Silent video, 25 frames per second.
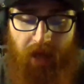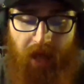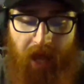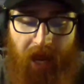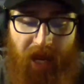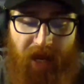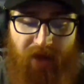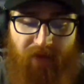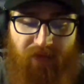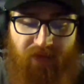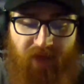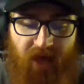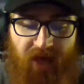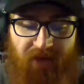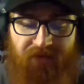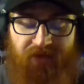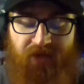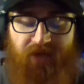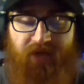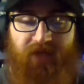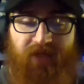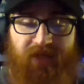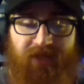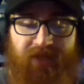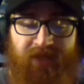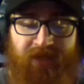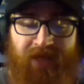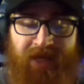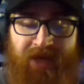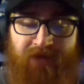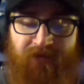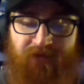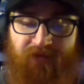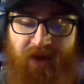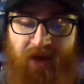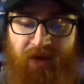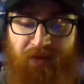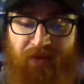And that he
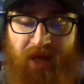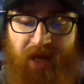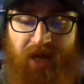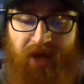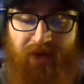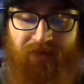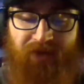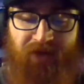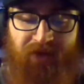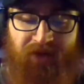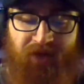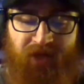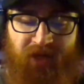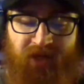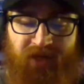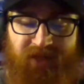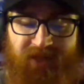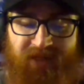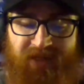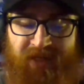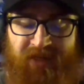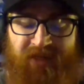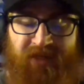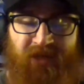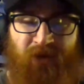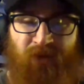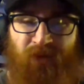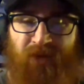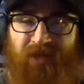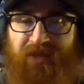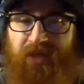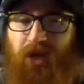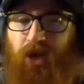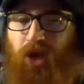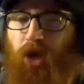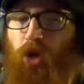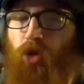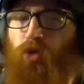found out that the Assessor was
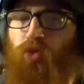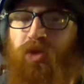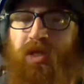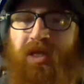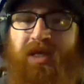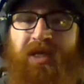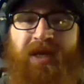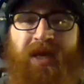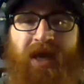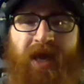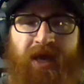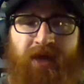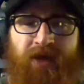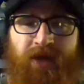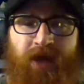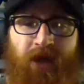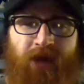only an